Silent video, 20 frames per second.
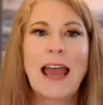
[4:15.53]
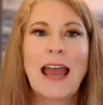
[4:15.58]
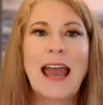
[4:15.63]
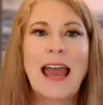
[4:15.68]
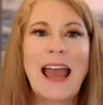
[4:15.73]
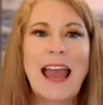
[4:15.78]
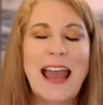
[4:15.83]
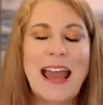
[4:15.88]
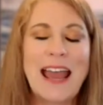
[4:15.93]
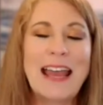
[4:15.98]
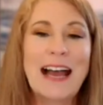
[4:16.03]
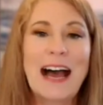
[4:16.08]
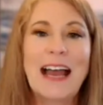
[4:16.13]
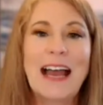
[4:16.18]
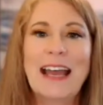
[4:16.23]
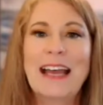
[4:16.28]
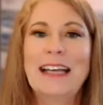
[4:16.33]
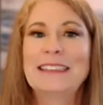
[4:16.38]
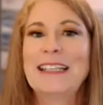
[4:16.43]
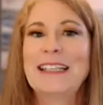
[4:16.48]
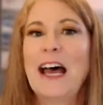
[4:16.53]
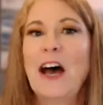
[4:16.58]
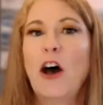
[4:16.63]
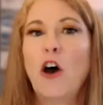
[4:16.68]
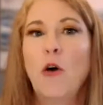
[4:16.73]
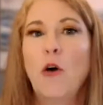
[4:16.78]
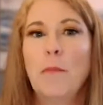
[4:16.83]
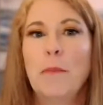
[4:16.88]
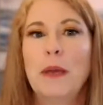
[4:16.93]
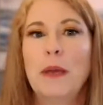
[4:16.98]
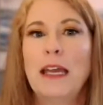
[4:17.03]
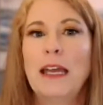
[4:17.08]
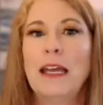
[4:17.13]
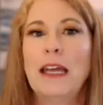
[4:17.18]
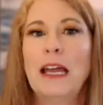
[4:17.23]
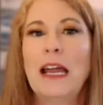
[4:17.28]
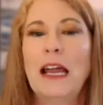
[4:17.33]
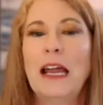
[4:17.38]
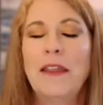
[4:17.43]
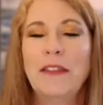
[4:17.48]
AI has helped me
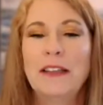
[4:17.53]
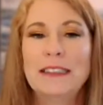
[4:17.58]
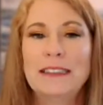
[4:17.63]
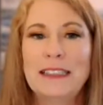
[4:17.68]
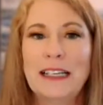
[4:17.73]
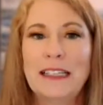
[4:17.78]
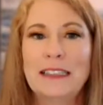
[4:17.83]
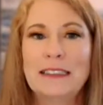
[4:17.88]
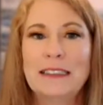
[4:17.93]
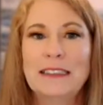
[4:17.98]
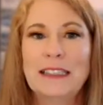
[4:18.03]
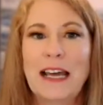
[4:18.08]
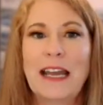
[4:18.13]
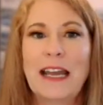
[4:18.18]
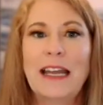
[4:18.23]
in the sense that